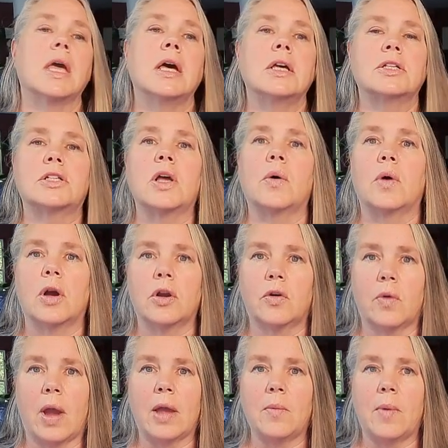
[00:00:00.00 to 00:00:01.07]
so
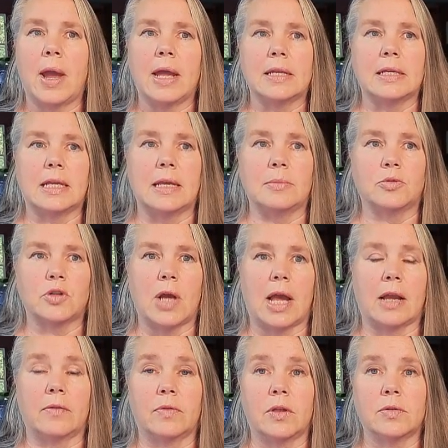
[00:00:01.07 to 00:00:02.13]
great way to keep
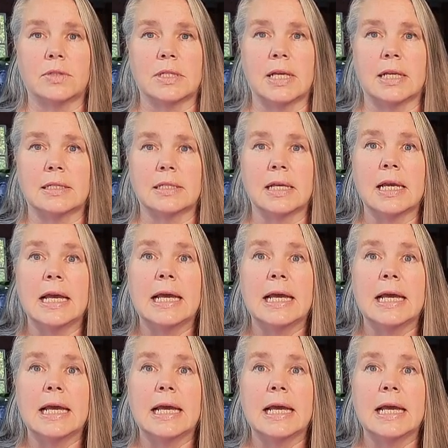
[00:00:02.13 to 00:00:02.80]
track of those things.